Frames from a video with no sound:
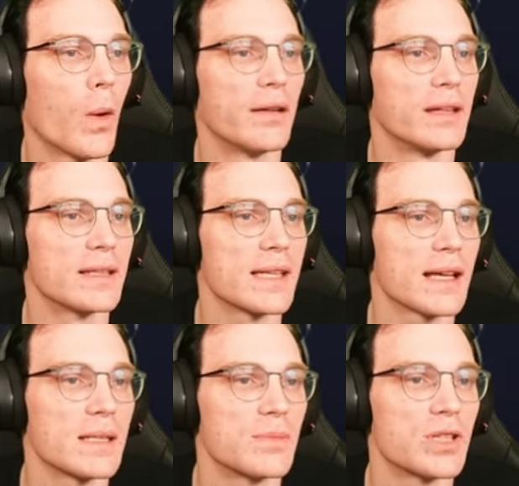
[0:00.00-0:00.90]
wearing the
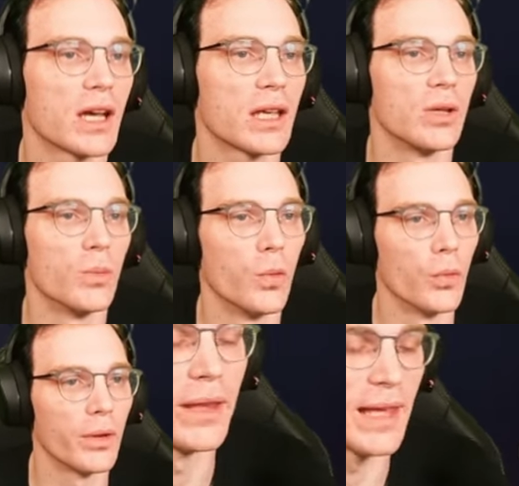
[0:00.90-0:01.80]
exact same jacket you
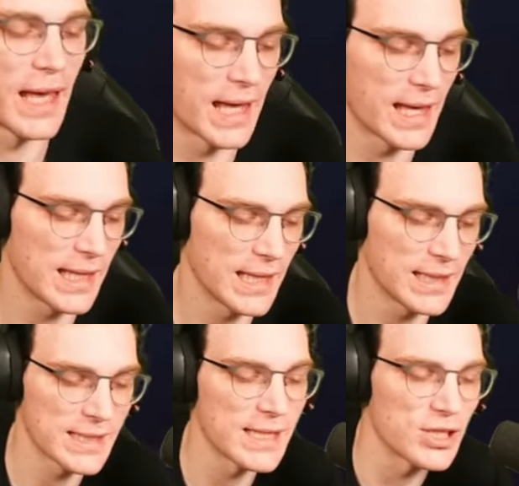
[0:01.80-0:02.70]
wore. Yeah. See,